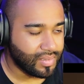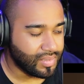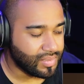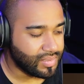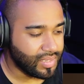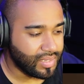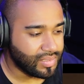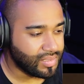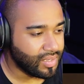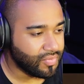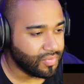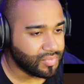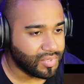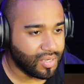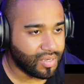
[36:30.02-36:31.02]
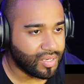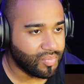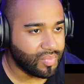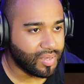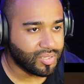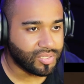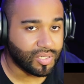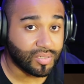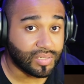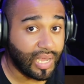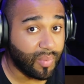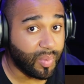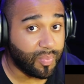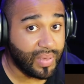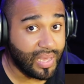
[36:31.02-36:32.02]
that's that stuff I'm talking about. Certain
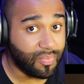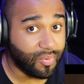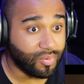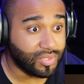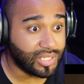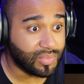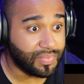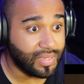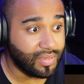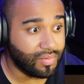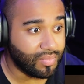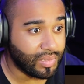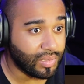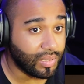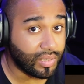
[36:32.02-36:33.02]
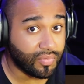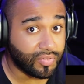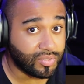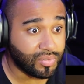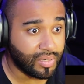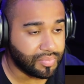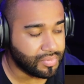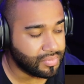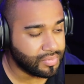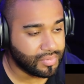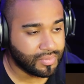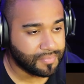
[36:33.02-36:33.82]
type of people just be looking for trouble.